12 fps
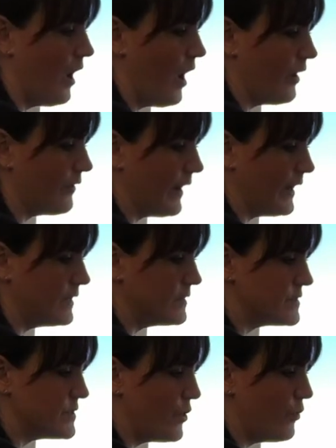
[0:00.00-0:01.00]
All right,
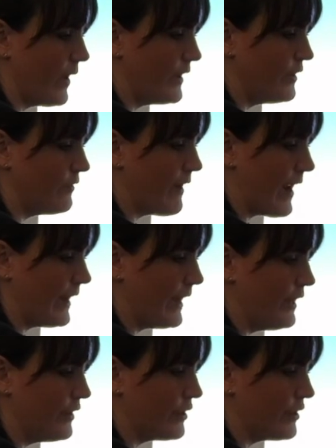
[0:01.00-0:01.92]
so when you're ready,